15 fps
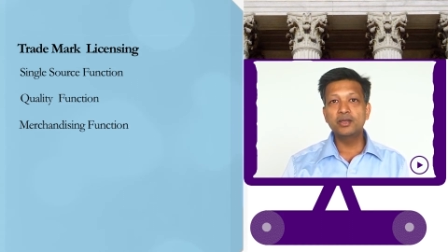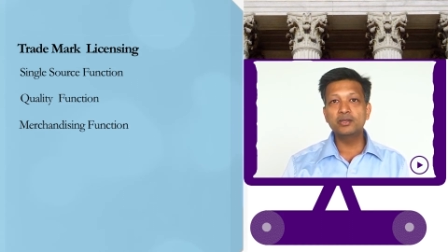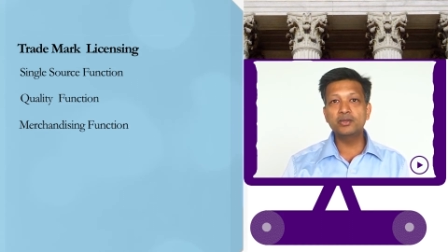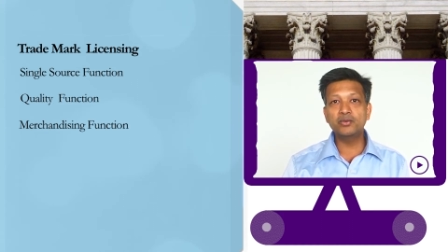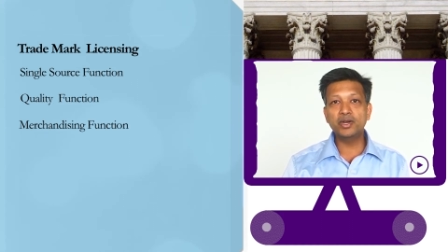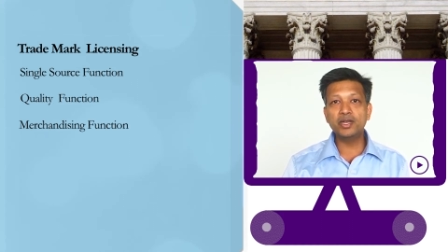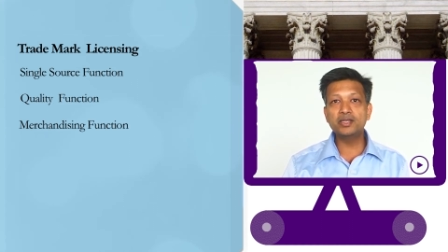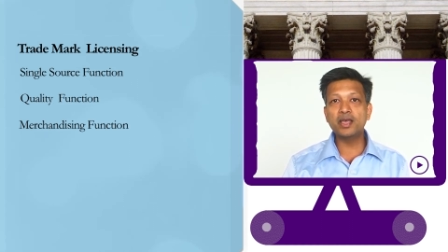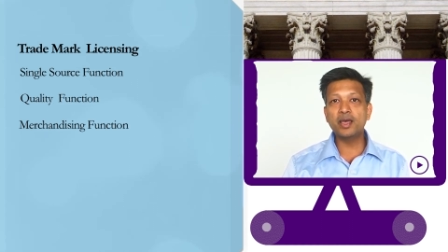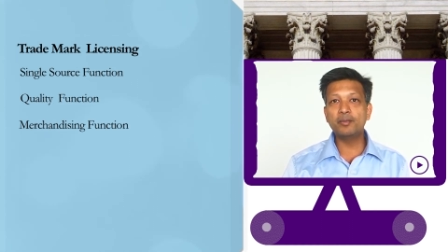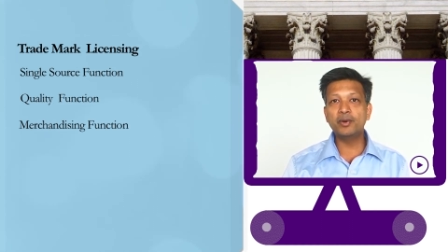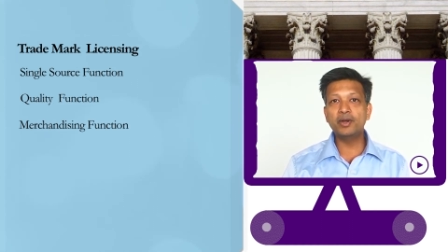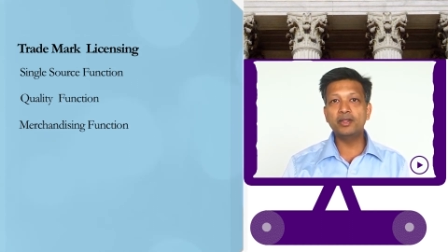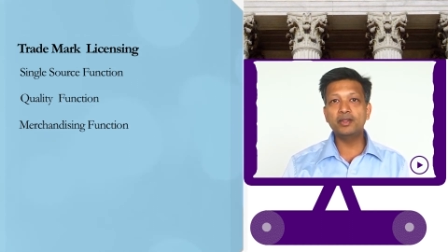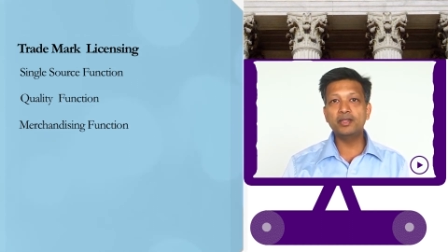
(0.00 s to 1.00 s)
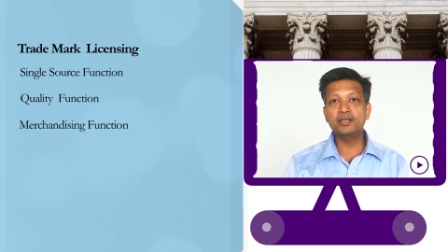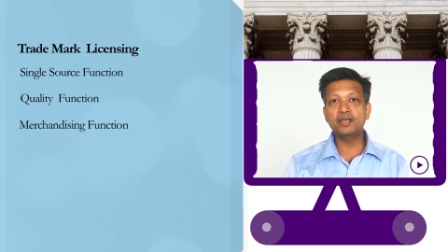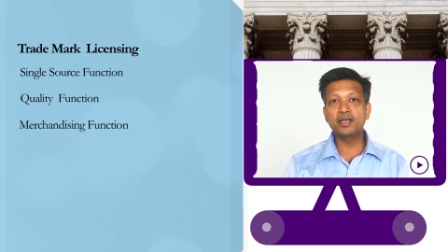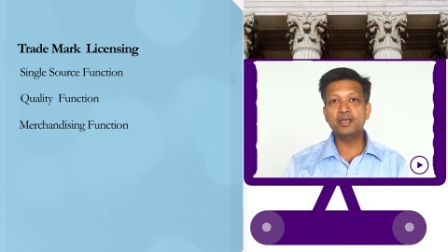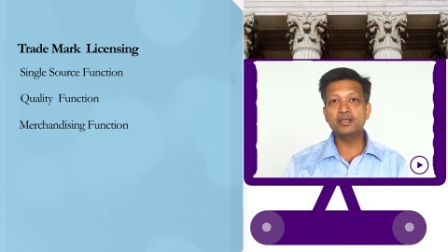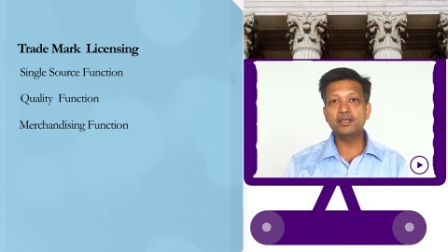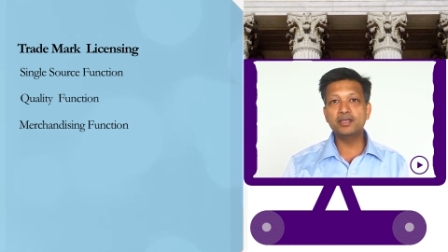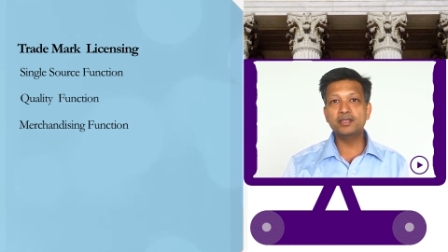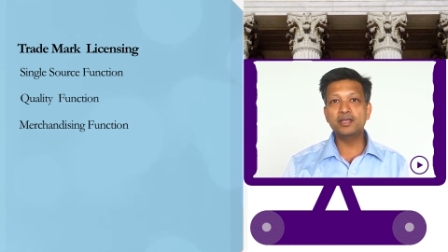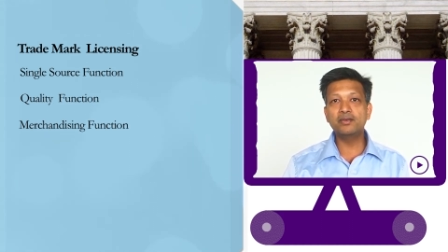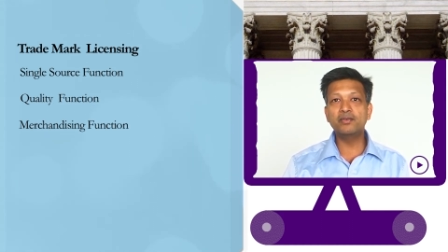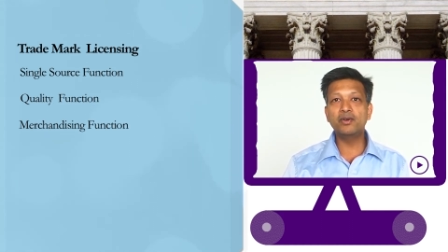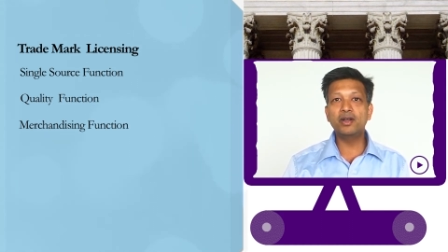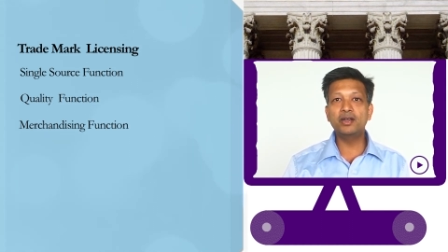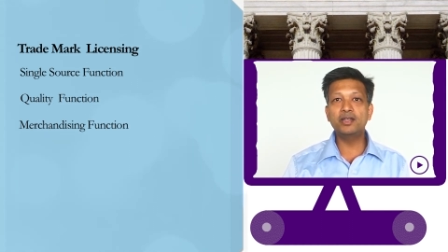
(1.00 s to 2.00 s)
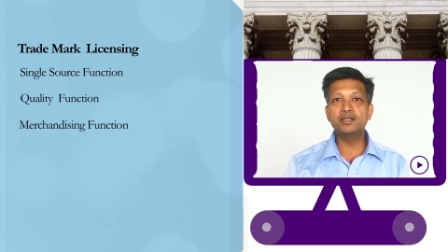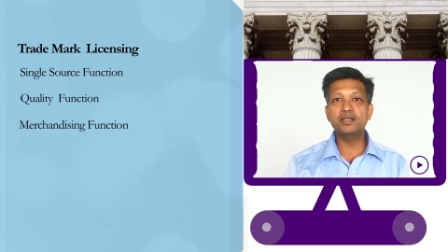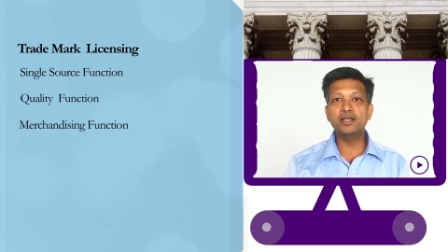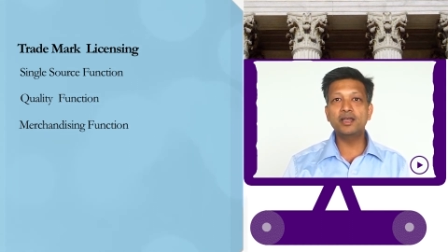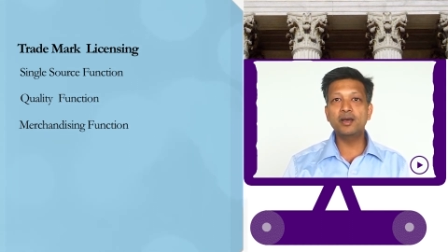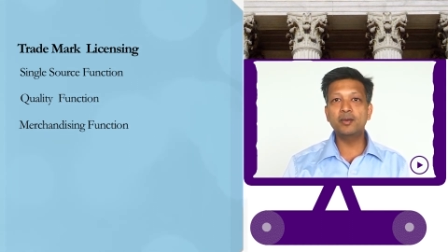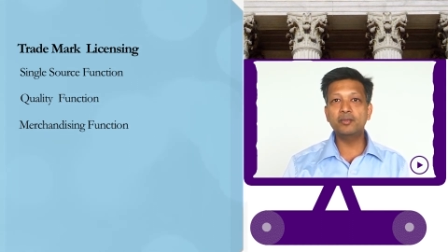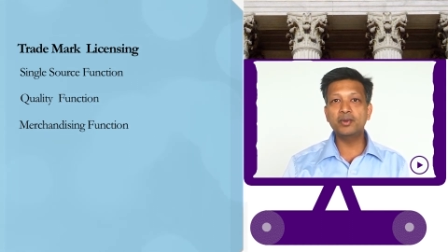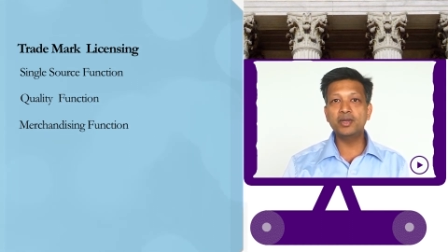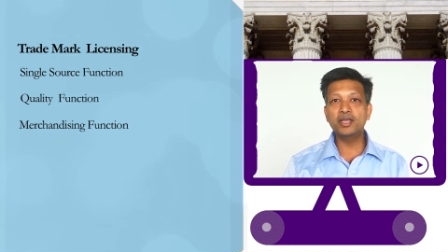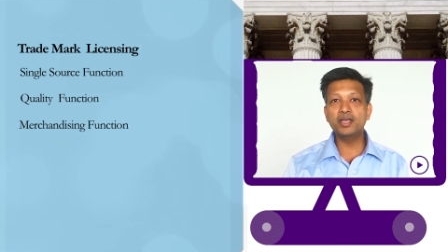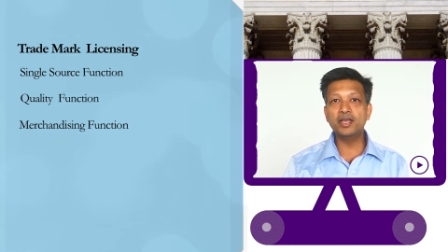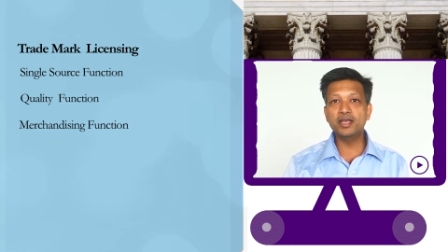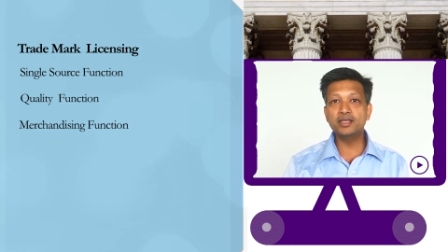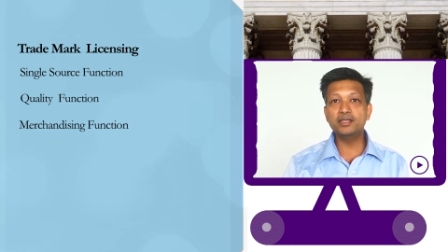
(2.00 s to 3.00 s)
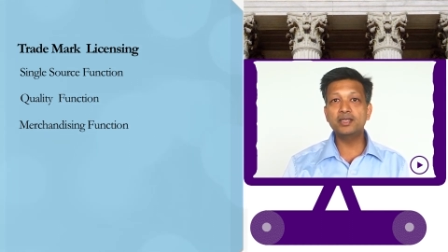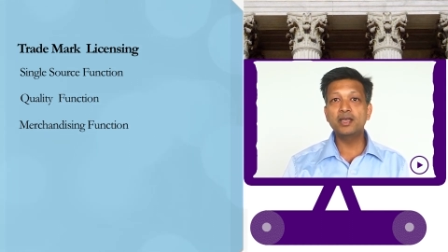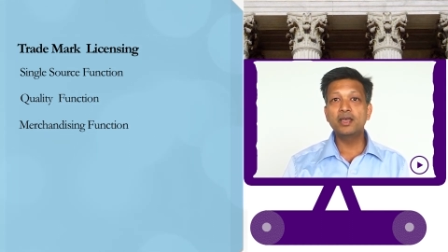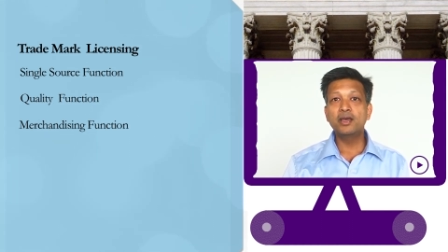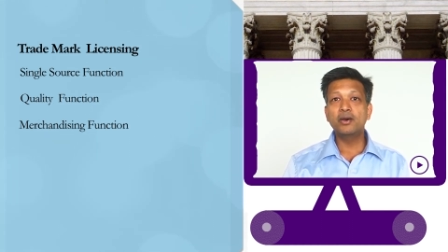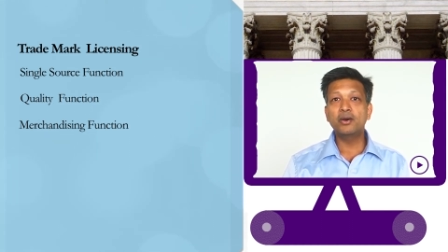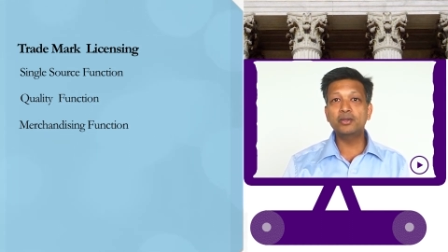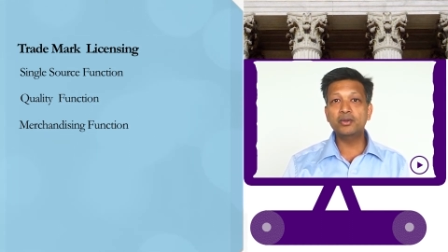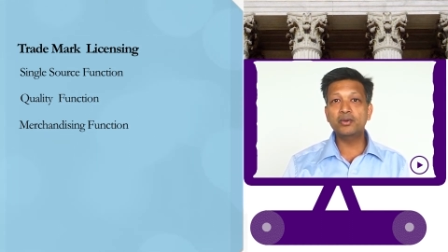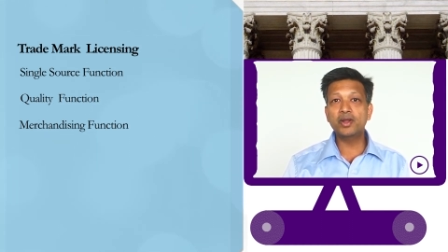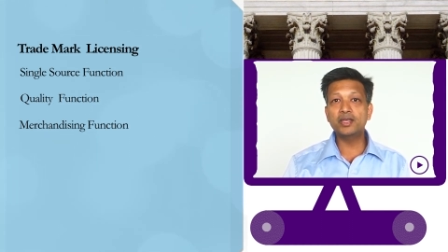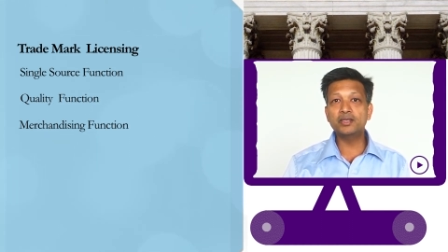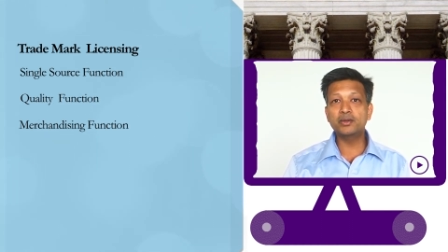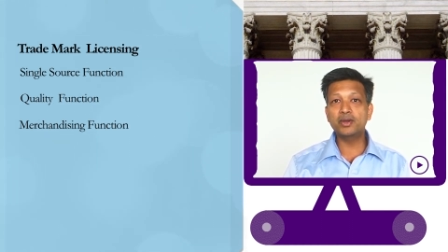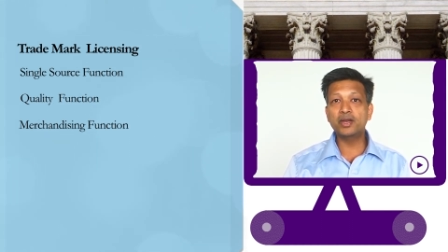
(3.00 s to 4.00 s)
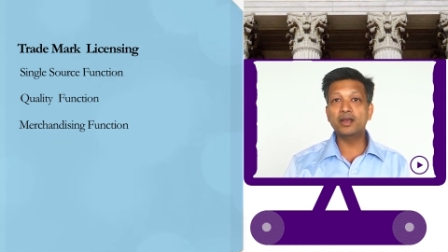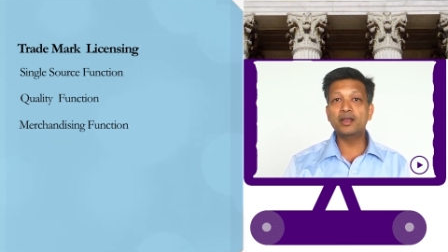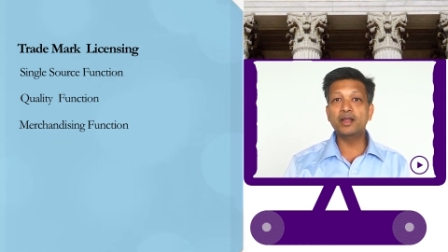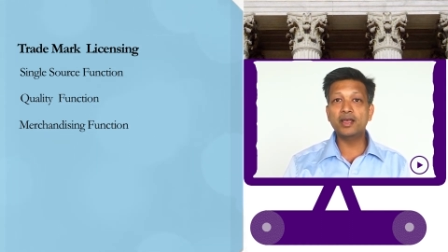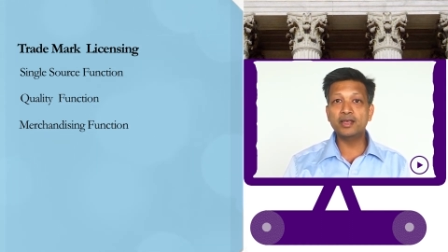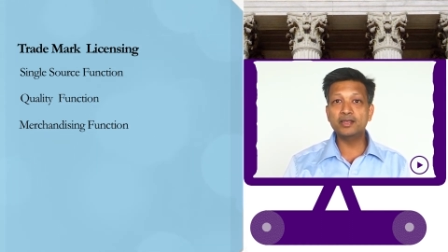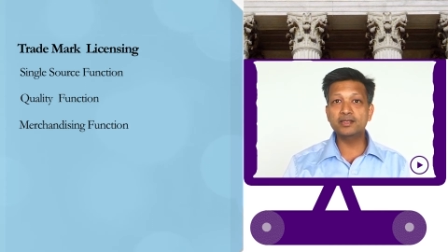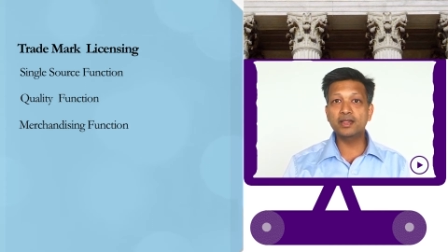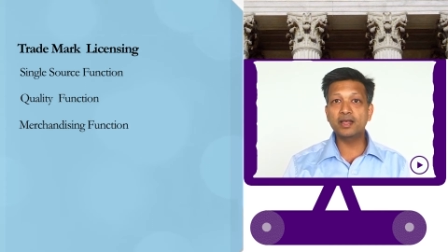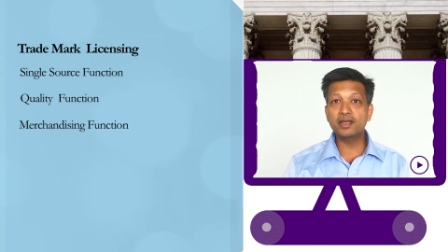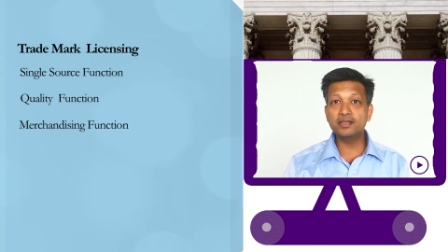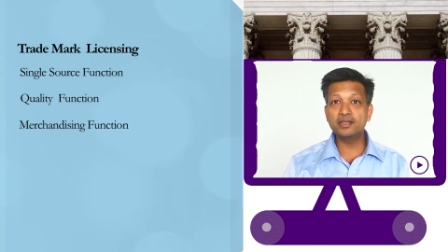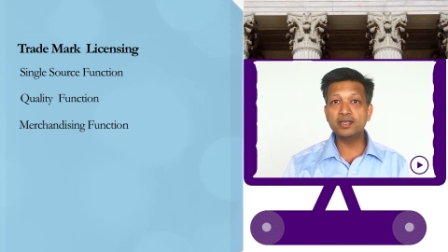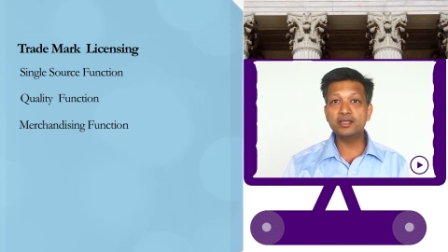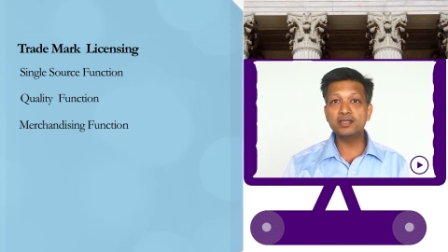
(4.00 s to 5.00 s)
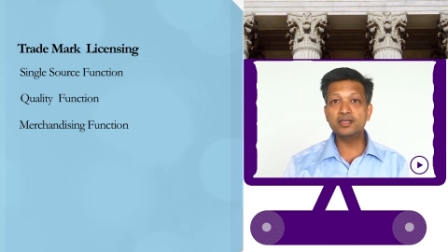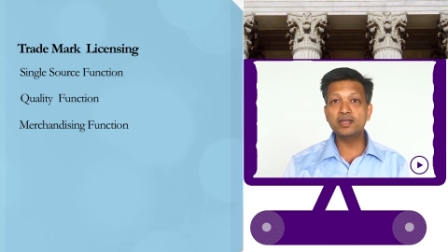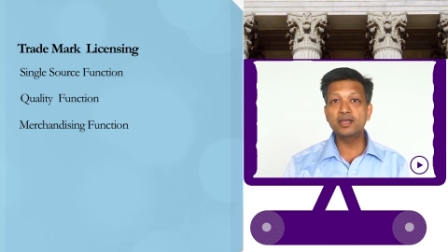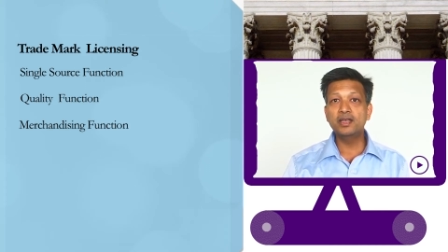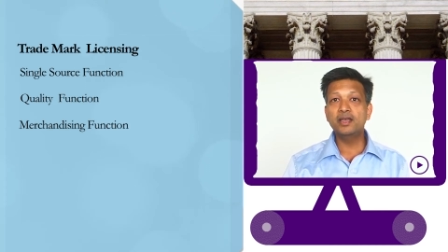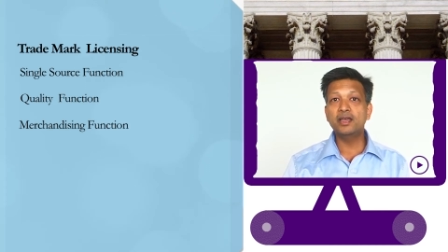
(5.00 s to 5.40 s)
So, what has happened in this case is that Walt Disney Company has authorized or has licensed